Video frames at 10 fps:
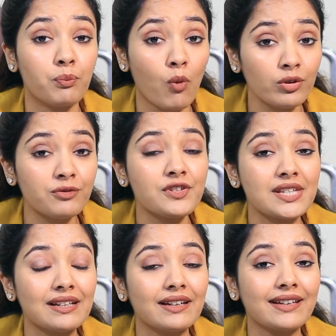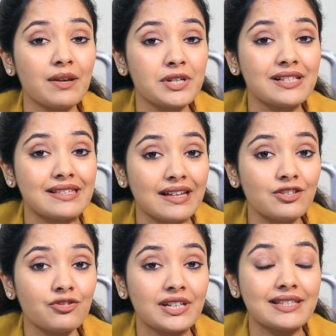both physical and chemical
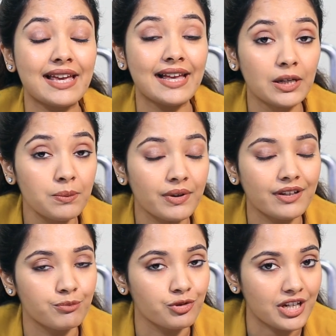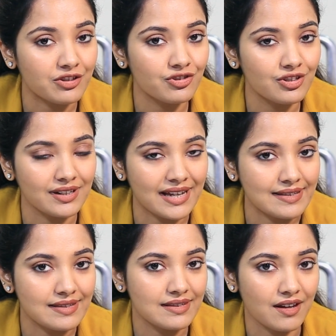sunscreens help in protection
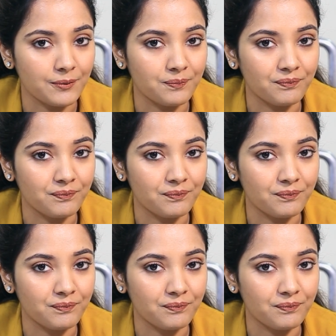against the sun.